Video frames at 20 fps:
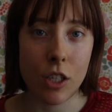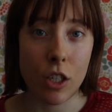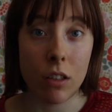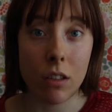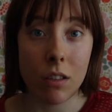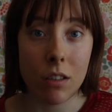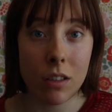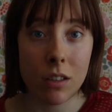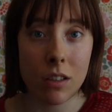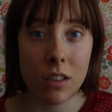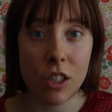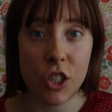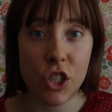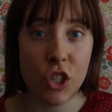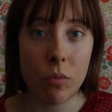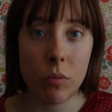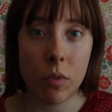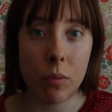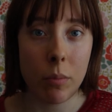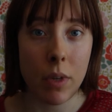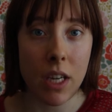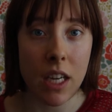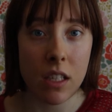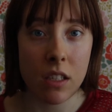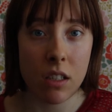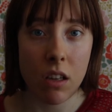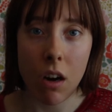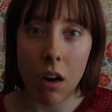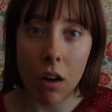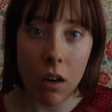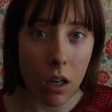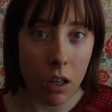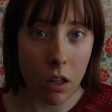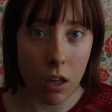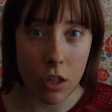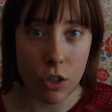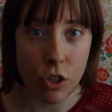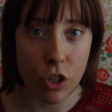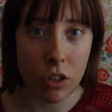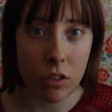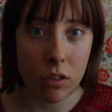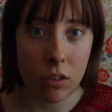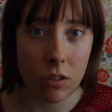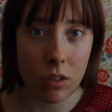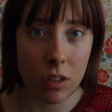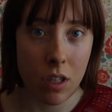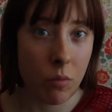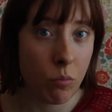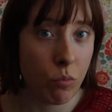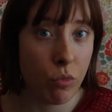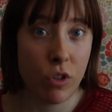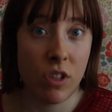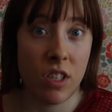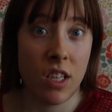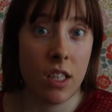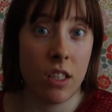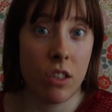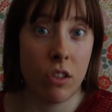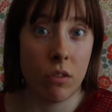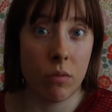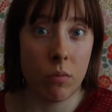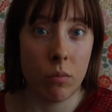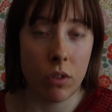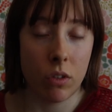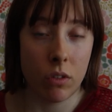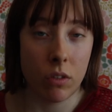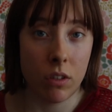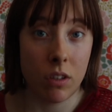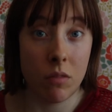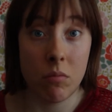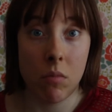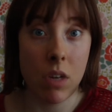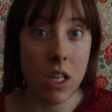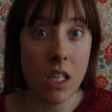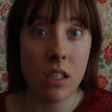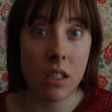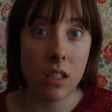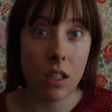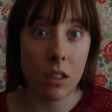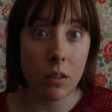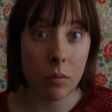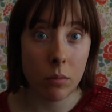she learns that human beings are illogical, unpredictable, and messed up.